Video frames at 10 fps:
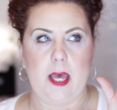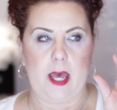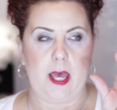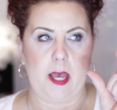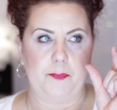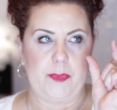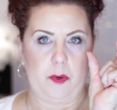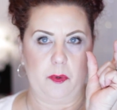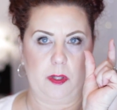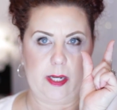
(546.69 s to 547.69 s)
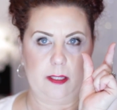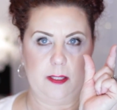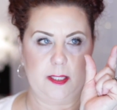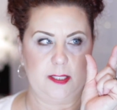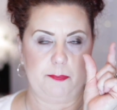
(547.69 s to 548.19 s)
Um, they were like
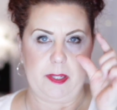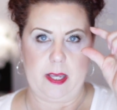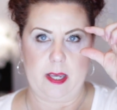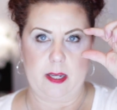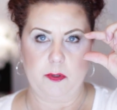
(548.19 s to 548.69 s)
this big.